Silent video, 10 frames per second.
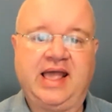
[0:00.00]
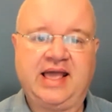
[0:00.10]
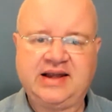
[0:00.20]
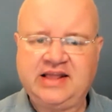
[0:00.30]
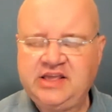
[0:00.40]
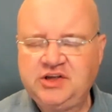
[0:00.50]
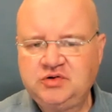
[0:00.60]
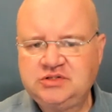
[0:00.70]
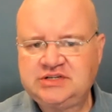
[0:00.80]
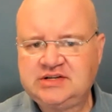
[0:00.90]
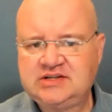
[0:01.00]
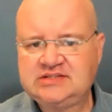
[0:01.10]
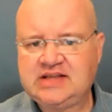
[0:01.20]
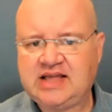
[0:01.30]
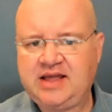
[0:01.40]
And he
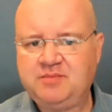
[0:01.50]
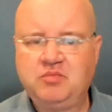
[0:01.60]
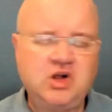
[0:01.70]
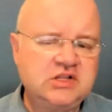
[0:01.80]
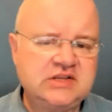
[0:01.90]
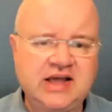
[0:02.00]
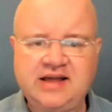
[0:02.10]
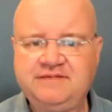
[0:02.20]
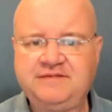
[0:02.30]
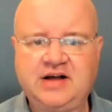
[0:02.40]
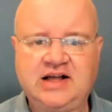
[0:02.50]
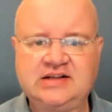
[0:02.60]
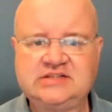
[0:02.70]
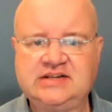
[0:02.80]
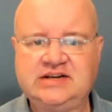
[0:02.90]
uses a
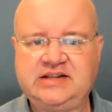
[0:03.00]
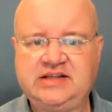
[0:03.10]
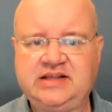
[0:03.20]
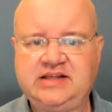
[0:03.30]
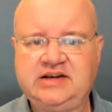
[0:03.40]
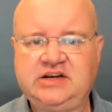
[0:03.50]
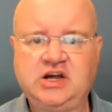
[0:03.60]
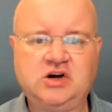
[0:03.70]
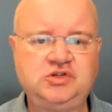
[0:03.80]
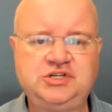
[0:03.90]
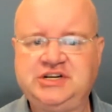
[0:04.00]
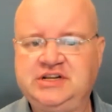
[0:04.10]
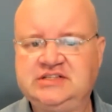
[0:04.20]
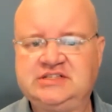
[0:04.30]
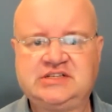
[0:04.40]
multifaceted
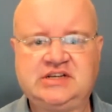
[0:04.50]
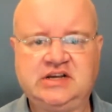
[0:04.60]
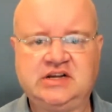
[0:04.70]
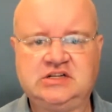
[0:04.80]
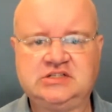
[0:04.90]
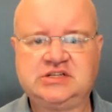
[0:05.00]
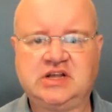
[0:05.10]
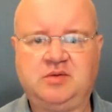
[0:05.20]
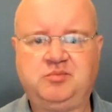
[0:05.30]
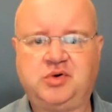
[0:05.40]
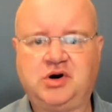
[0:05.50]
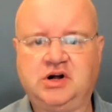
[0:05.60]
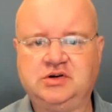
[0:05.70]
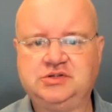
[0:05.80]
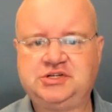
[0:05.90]
coaching skills
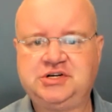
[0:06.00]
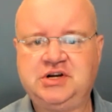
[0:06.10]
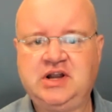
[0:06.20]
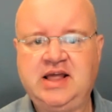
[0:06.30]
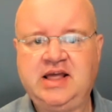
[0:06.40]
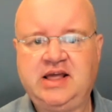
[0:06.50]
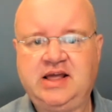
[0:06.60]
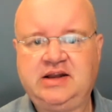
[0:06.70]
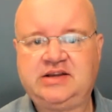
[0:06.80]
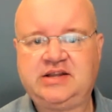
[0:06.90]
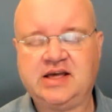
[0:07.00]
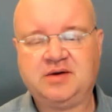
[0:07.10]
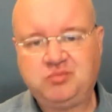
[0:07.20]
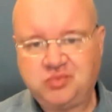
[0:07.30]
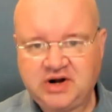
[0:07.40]
approach
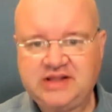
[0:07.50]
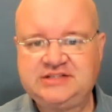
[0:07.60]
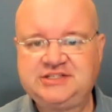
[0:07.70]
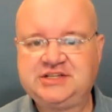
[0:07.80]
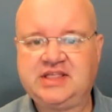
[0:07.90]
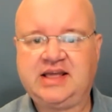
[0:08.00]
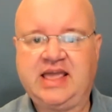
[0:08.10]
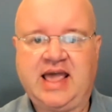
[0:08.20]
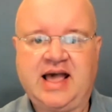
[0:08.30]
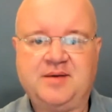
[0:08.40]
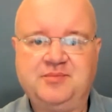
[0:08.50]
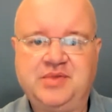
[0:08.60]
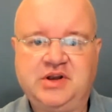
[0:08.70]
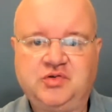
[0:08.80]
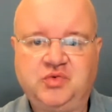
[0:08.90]
to bridge the gap
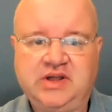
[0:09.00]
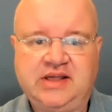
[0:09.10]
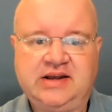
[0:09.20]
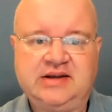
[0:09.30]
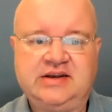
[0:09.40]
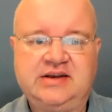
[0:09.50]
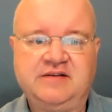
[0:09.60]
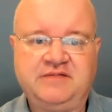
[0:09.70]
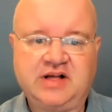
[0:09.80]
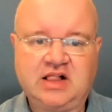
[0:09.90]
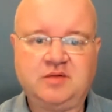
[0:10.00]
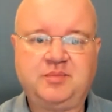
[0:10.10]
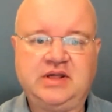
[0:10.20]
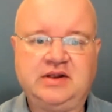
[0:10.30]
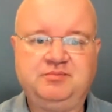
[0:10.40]
between
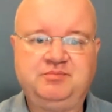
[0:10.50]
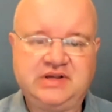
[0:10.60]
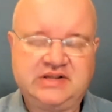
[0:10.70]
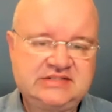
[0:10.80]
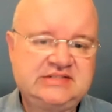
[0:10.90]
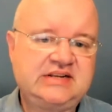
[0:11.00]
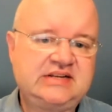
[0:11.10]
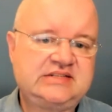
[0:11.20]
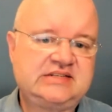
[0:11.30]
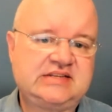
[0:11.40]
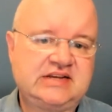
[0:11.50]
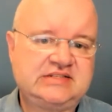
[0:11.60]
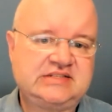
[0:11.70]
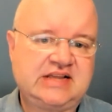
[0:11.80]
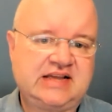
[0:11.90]
developing business
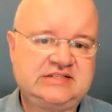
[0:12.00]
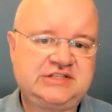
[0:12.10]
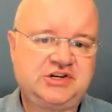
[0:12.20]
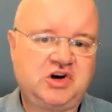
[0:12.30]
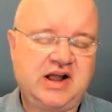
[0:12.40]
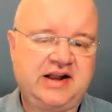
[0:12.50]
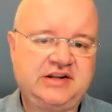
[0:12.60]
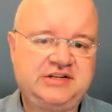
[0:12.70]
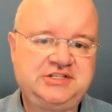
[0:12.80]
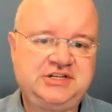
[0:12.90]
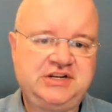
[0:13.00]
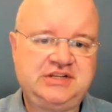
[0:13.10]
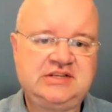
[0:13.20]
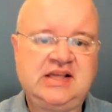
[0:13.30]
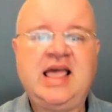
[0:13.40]
success
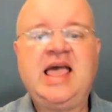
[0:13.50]
strategies